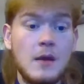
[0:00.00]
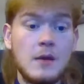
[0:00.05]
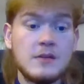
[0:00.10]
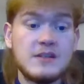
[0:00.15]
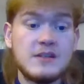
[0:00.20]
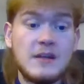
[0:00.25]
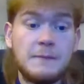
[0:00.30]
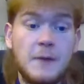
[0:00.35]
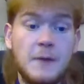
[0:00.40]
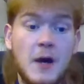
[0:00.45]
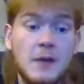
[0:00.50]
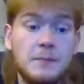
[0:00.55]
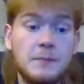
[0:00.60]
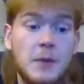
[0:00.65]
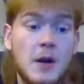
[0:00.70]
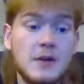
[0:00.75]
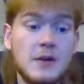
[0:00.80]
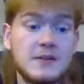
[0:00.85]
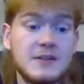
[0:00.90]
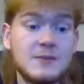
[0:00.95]
Stephon
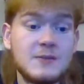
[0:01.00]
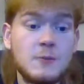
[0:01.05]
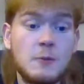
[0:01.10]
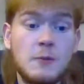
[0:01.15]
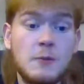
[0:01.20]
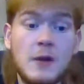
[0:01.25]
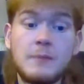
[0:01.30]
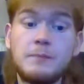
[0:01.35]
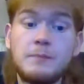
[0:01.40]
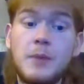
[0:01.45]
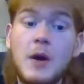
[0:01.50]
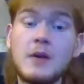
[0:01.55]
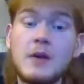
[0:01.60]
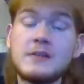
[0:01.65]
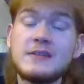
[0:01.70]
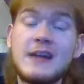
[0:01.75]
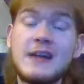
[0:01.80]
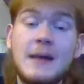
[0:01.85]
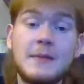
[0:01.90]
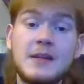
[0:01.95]
Parsons will run
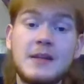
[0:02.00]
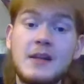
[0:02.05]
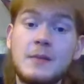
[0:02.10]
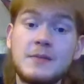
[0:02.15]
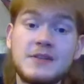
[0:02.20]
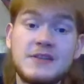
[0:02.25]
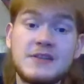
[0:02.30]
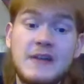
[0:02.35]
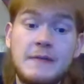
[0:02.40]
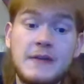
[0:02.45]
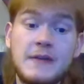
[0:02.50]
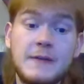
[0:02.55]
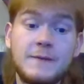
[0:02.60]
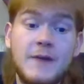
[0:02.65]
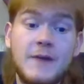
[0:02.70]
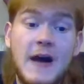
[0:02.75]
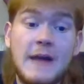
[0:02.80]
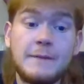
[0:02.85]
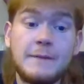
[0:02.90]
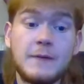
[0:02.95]
part-time in the number
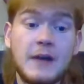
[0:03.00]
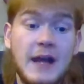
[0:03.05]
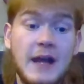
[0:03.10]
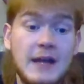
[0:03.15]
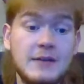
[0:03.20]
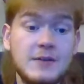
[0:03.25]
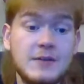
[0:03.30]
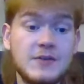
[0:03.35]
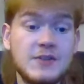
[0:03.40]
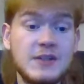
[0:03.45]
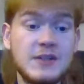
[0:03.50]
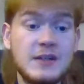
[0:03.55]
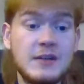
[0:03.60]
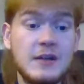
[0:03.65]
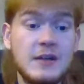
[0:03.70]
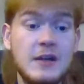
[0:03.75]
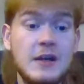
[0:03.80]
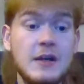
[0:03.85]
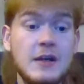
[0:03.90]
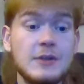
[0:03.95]
75 for
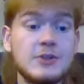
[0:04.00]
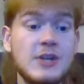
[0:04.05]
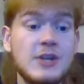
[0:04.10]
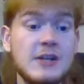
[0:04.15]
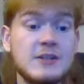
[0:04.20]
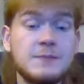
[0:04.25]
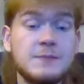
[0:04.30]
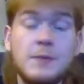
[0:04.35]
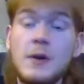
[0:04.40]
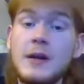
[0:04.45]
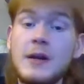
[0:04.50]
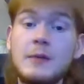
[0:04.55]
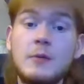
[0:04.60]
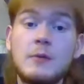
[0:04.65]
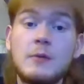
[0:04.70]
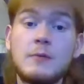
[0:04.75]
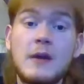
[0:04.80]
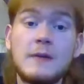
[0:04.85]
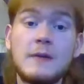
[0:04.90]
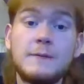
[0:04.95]
Henderson. Chase Purdy
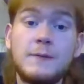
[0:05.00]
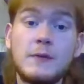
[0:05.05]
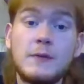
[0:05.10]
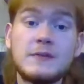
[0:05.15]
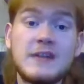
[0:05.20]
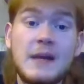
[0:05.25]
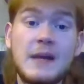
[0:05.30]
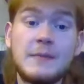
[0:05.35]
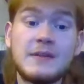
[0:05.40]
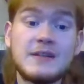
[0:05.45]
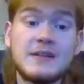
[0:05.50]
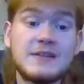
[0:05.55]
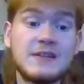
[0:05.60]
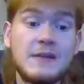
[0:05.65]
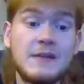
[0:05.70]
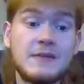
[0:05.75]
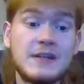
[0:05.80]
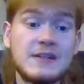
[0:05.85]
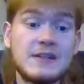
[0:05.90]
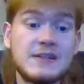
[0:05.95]
will run full-time in the
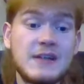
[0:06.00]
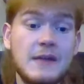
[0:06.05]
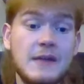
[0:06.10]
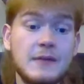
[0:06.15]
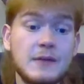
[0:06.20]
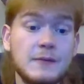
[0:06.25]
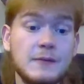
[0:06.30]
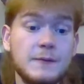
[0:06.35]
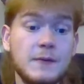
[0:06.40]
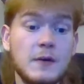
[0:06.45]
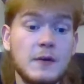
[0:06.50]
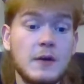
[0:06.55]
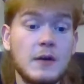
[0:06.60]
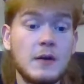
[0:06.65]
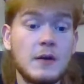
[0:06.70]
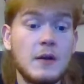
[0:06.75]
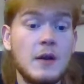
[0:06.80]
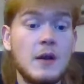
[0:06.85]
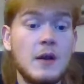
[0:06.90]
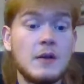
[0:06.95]
77
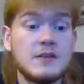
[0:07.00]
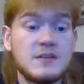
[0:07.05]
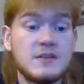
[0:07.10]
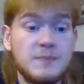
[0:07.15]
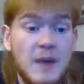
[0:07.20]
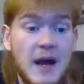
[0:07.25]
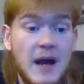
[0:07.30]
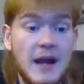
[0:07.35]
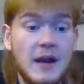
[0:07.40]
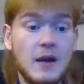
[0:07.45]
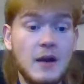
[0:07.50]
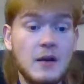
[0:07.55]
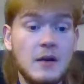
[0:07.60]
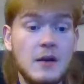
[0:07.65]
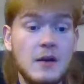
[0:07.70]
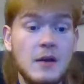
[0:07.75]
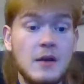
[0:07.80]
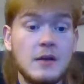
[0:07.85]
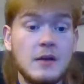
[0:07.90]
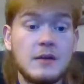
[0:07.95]
for Spire.
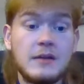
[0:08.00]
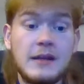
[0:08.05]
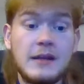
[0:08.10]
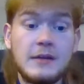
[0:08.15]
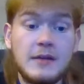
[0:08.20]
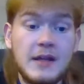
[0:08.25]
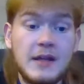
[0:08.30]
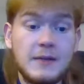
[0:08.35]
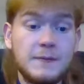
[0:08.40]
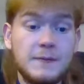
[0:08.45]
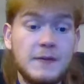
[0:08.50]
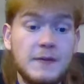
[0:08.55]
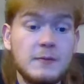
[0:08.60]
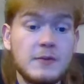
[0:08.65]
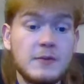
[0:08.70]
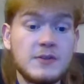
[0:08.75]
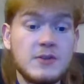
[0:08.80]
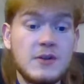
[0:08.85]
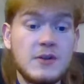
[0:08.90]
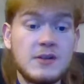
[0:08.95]
Clay Greenfield
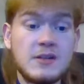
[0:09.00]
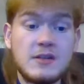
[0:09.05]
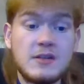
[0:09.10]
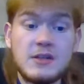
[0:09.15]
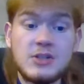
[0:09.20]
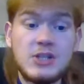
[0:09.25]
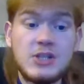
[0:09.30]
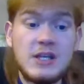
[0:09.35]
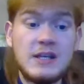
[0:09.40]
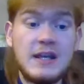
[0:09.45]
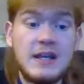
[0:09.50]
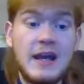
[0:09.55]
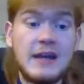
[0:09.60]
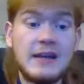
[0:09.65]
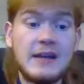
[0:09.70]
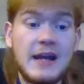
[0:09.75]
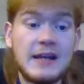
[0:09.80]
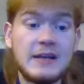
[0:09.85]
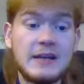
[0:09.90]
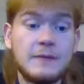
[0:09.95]
returns in the
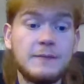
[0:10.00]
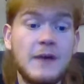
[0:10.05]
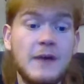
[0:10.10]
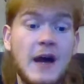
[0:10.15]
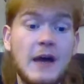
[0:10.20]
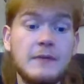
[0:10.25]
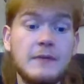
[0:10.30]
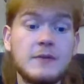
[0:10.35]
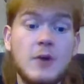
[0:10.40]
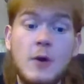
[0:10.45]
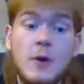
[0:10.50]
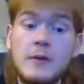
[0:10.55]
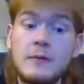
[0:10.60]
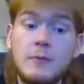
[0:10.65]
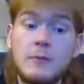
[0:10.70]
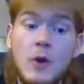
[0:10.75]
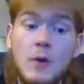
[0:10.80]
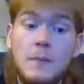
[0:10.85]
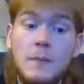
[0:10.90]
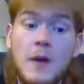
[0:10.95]
GK95. Cody
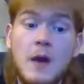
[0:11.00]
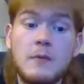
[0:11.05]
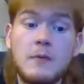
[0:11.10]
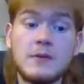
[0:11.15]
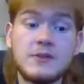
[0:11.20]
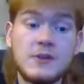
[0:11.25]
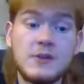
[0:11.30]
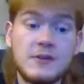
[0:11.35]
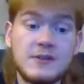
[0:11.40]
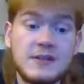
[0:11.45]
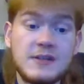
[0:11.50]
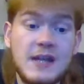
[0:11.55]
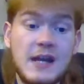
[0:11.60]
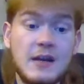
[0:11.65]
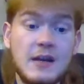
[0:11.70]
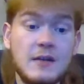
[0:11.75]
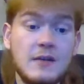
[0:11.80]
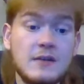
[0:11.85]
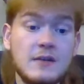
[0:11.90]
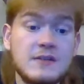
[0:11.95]
Robar returns again in the